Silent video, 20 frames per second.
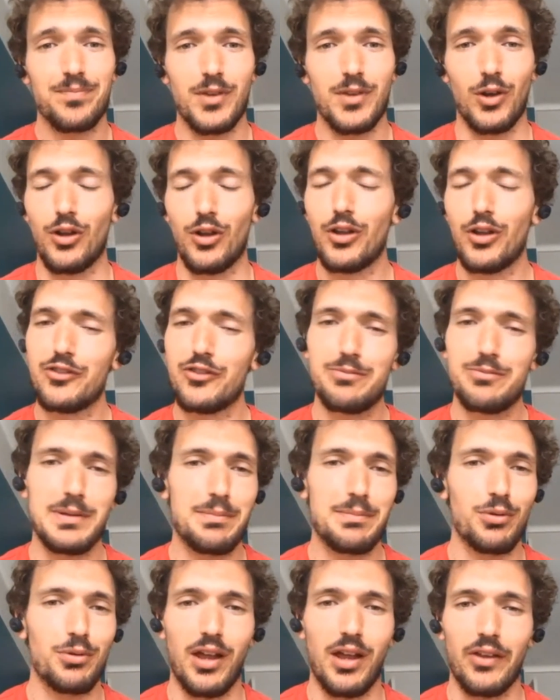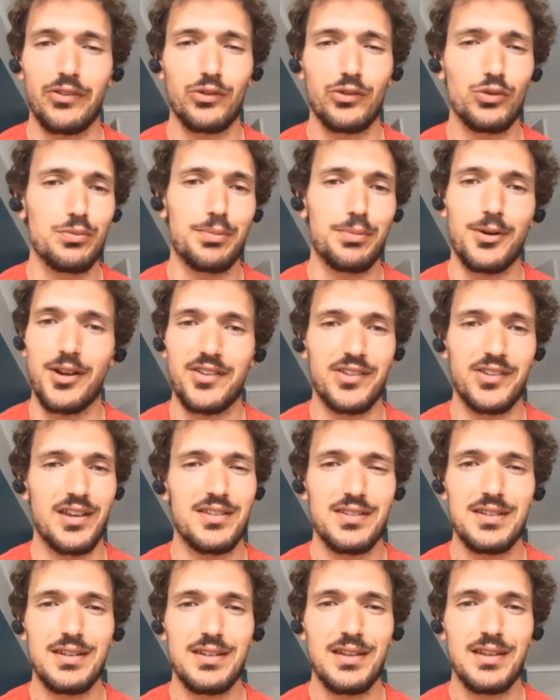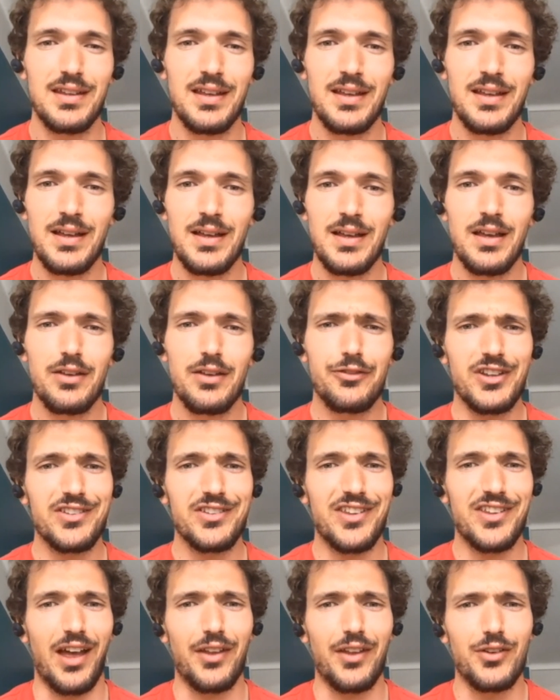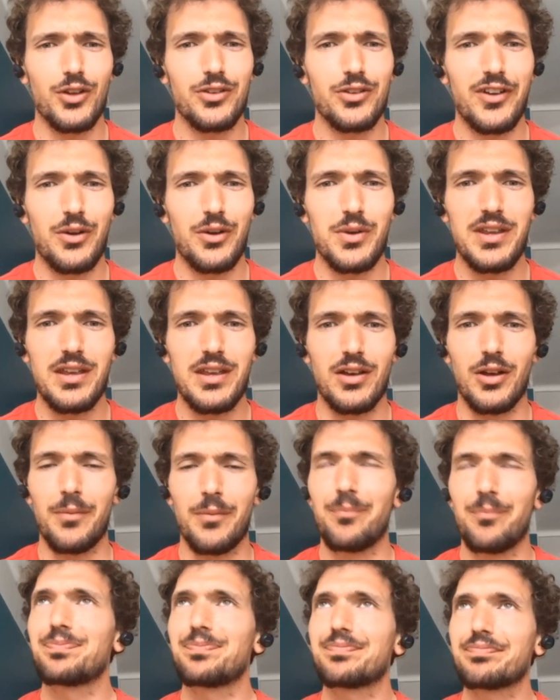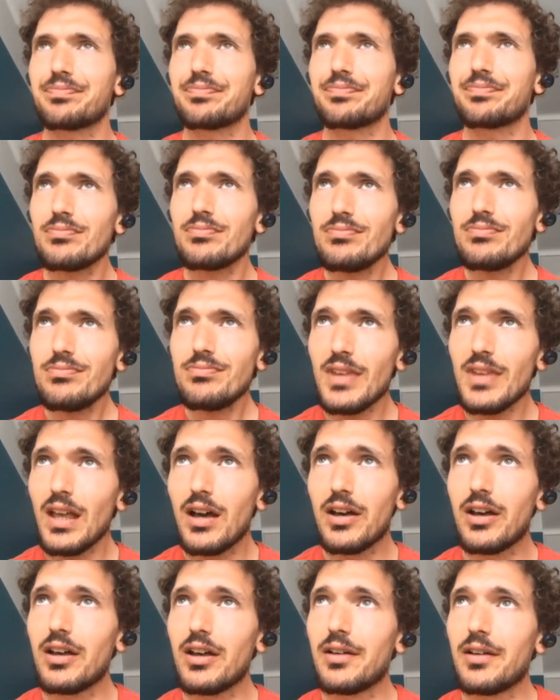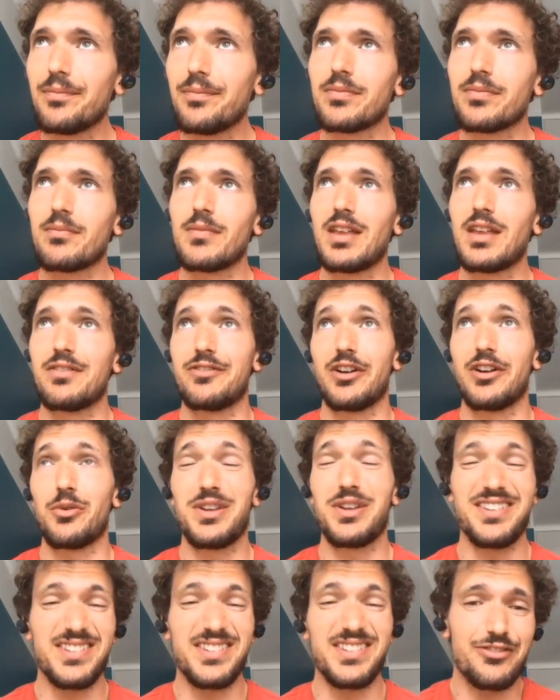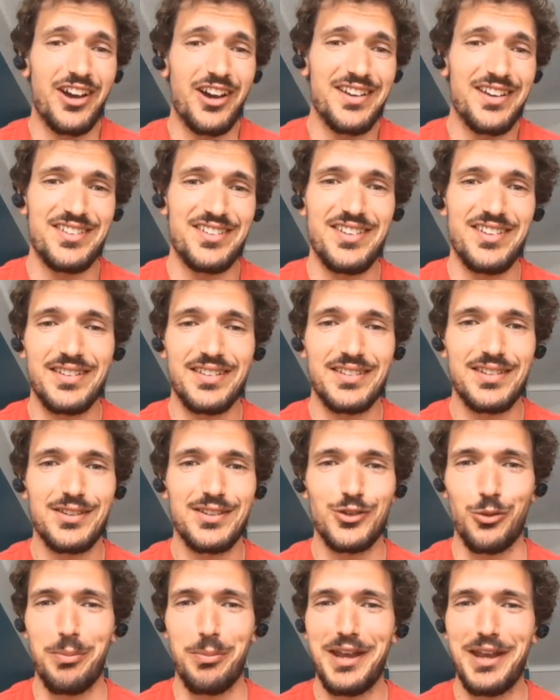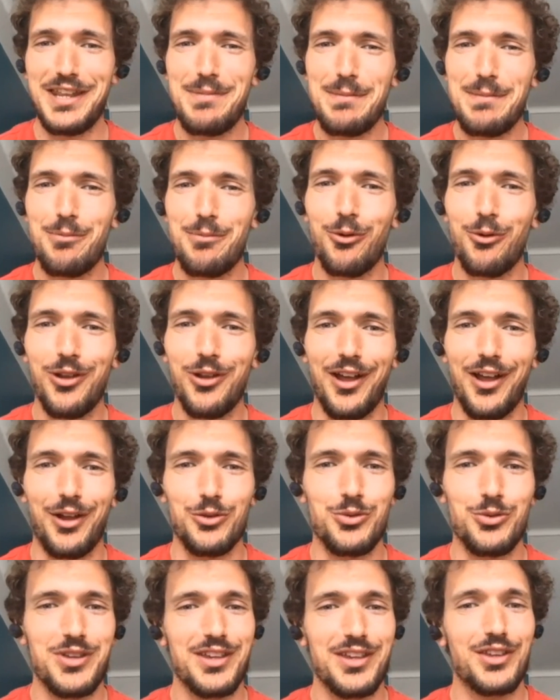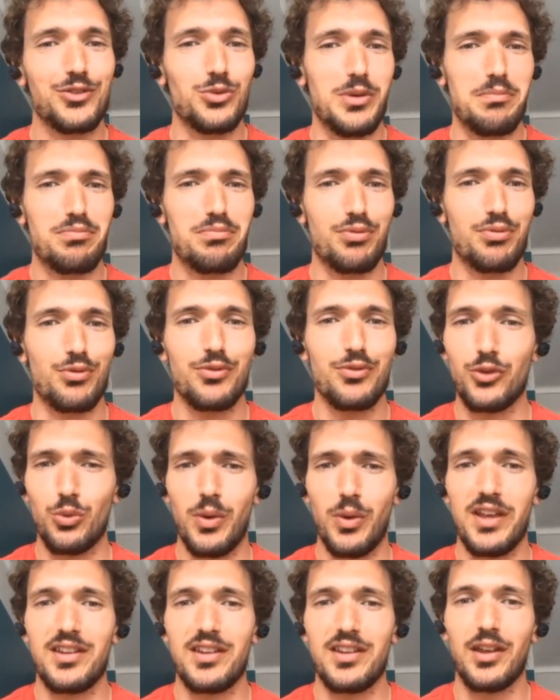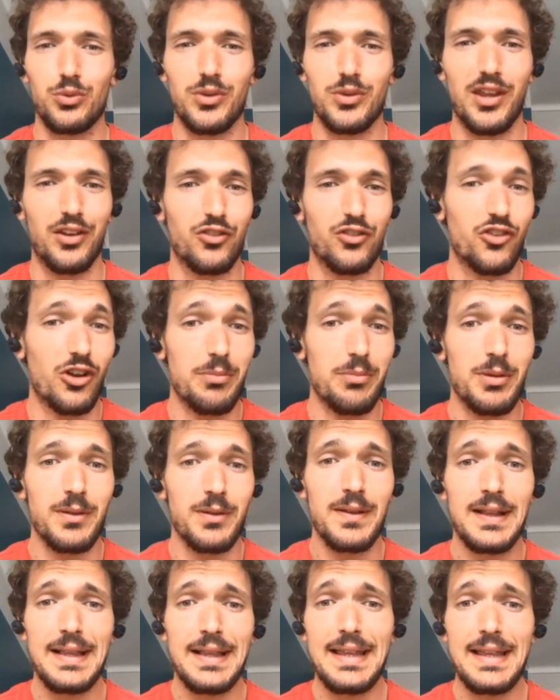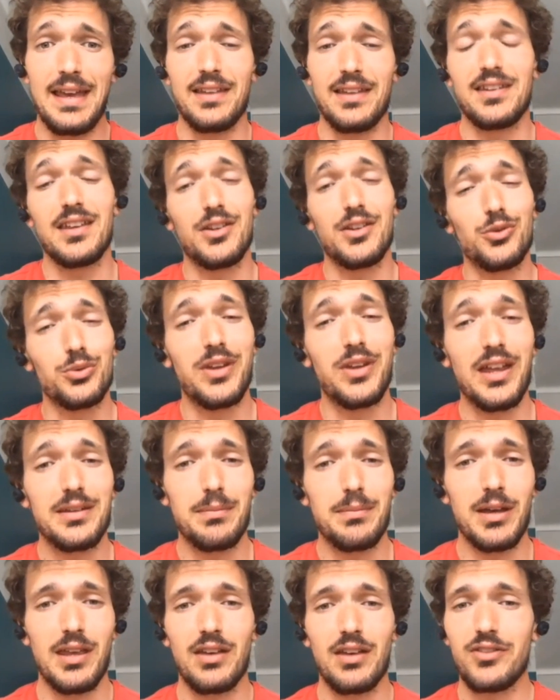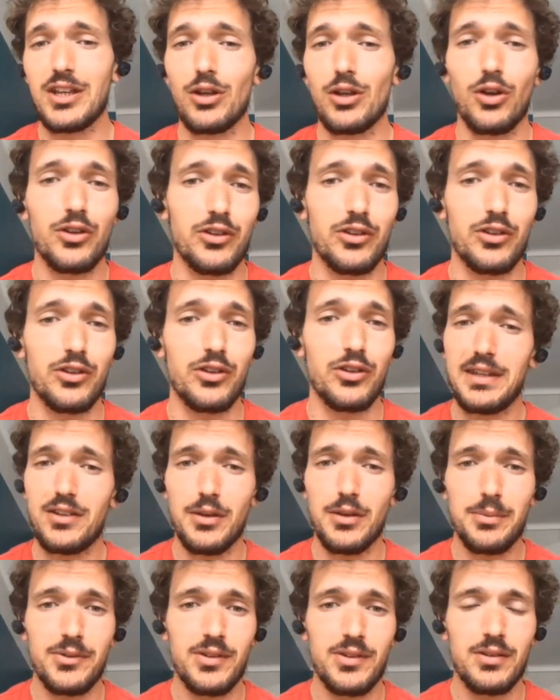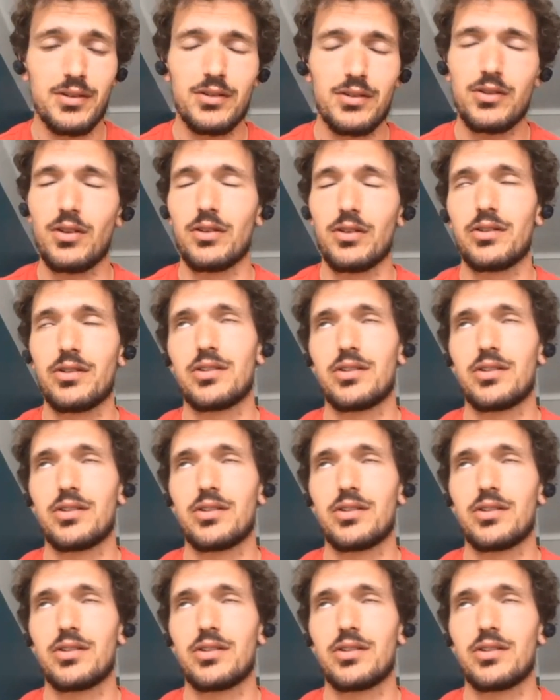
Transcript: A lot of people are super excited. Things are not very defined yet. So many people are looking to improve the way they do their job, and they do that by having a lot of meetups.